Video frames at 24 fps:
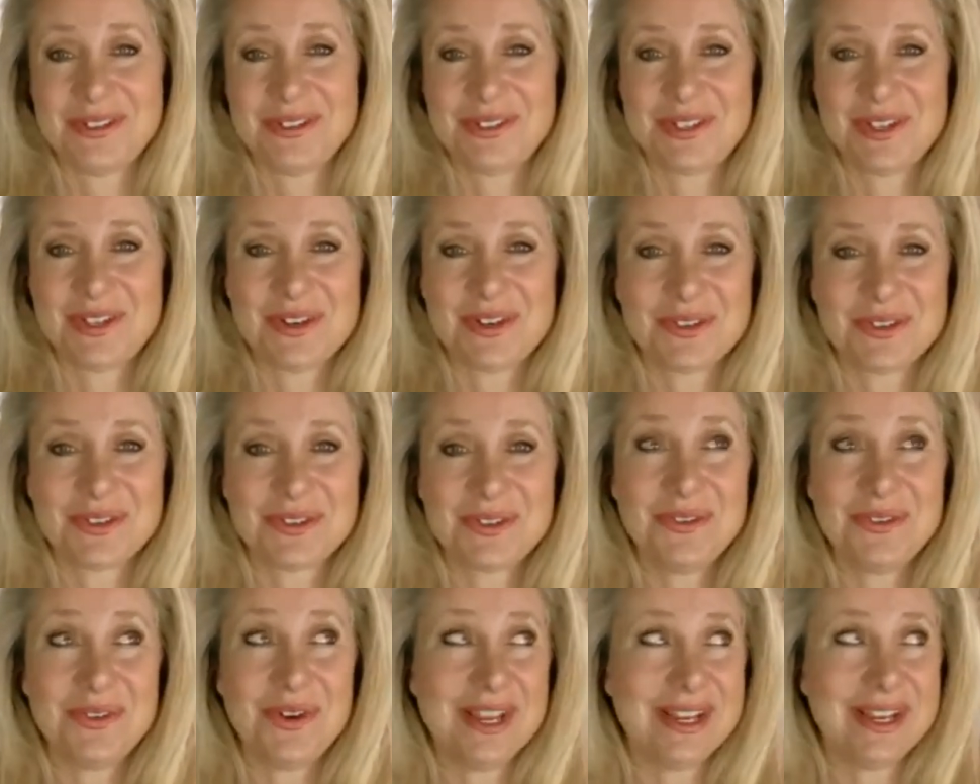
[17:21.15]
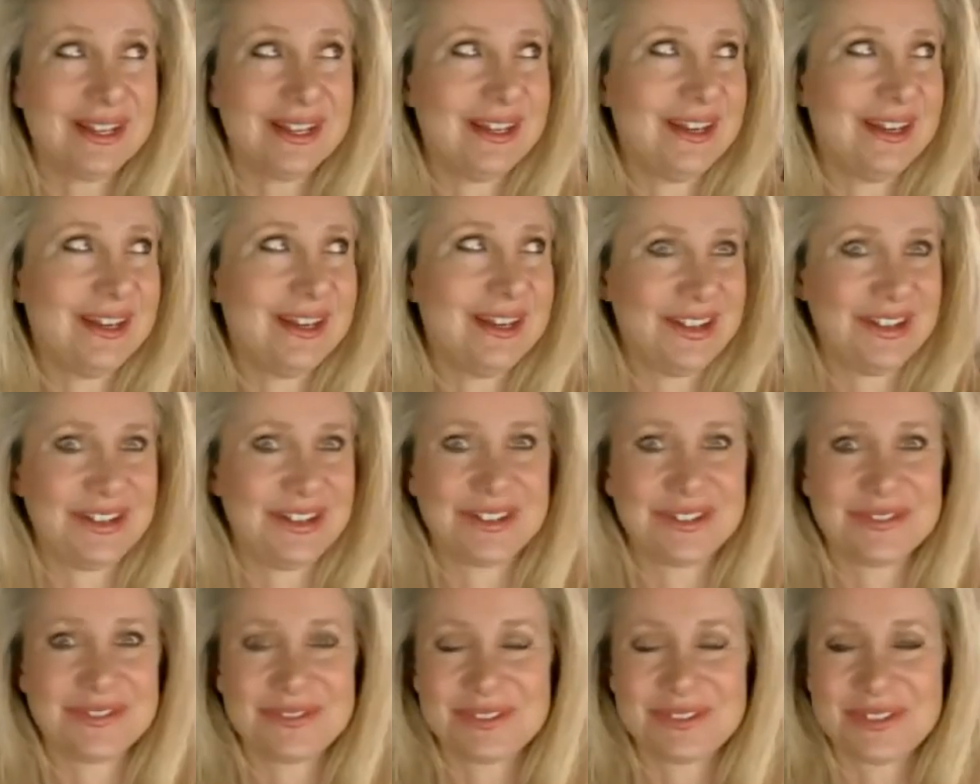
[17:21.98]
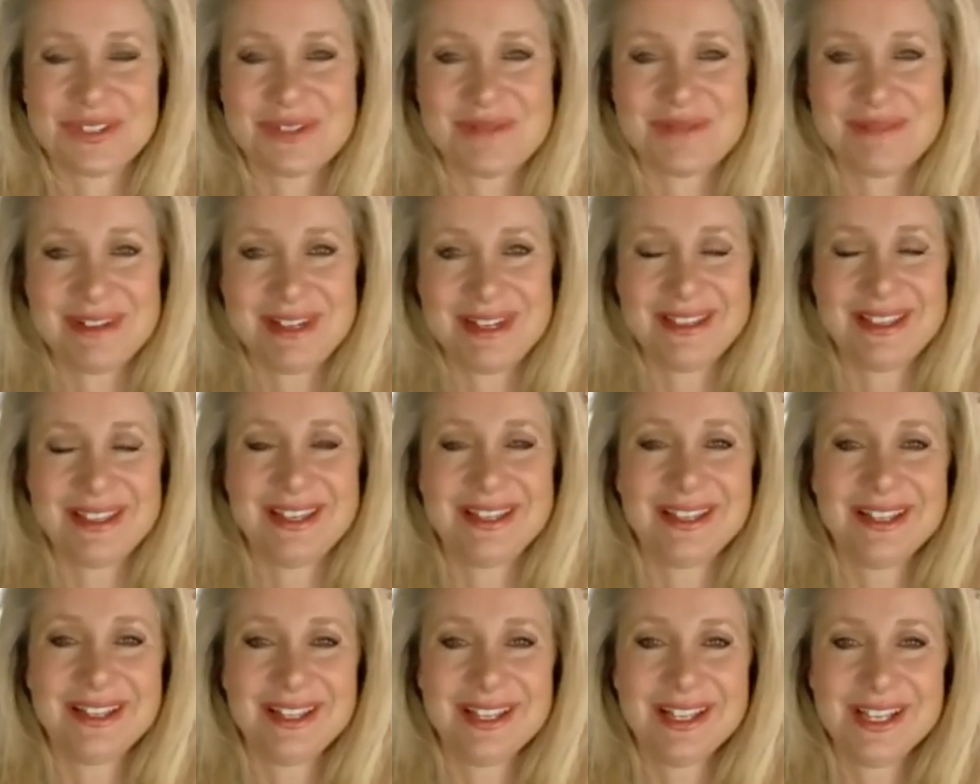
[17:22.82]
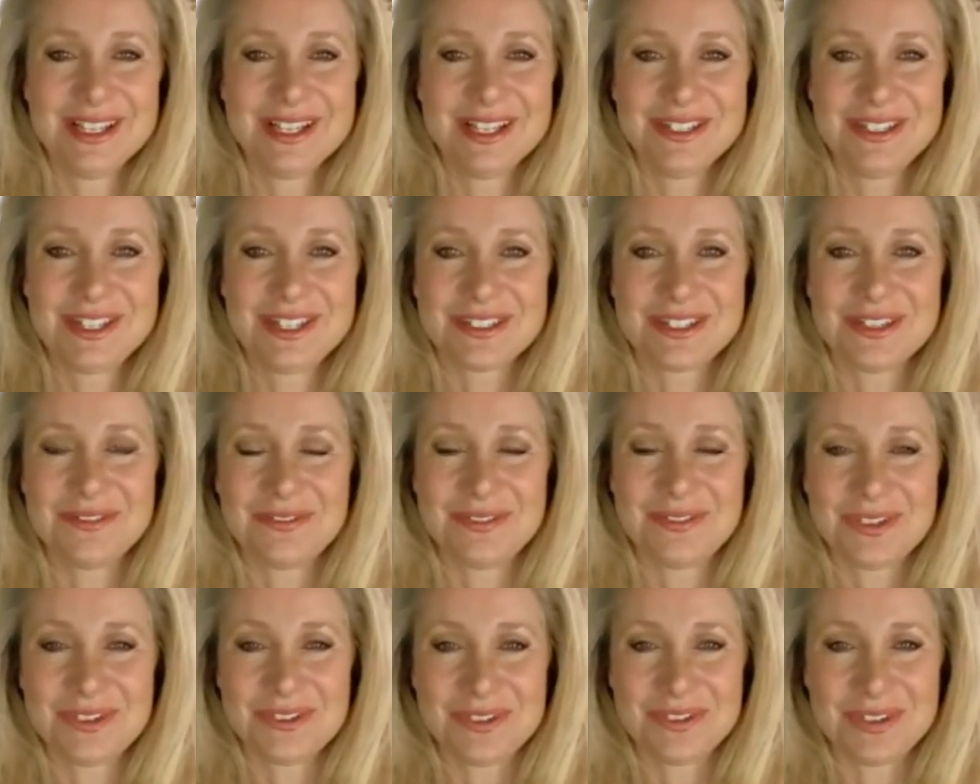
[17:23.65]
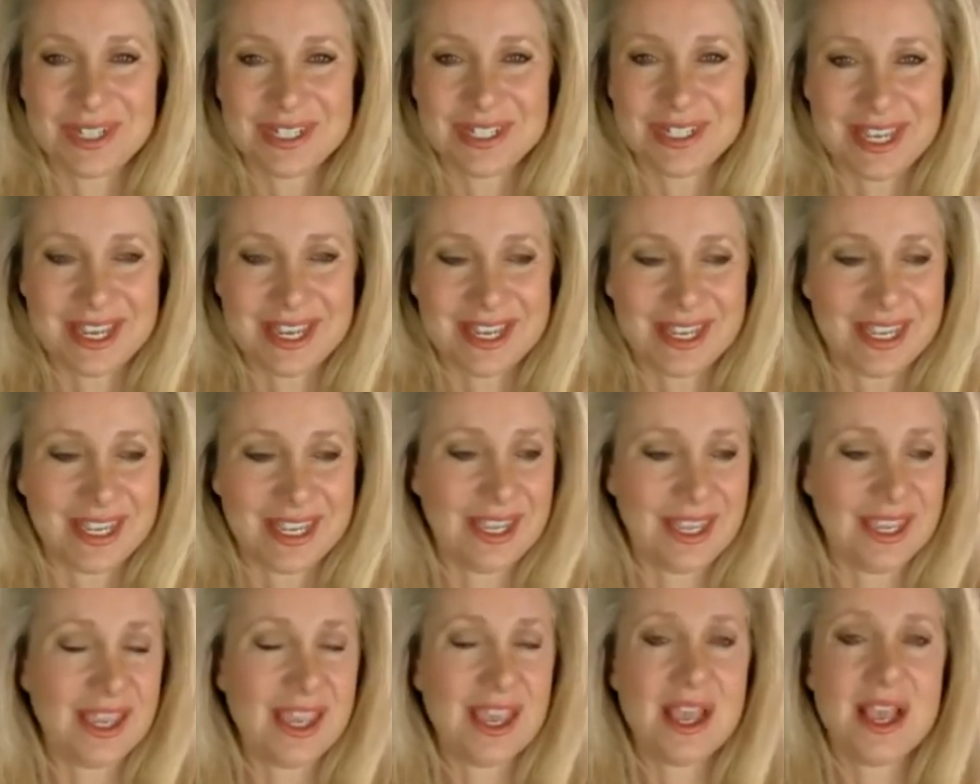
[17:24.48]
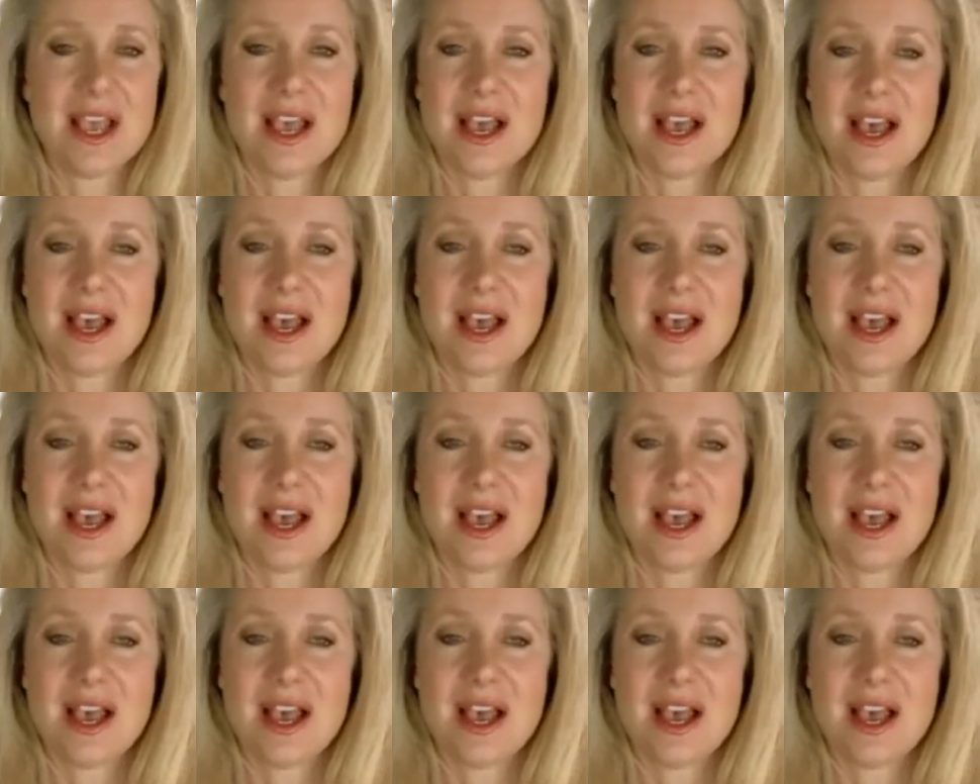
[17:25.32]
So quite an honor for somebody that doesn't feel very techy.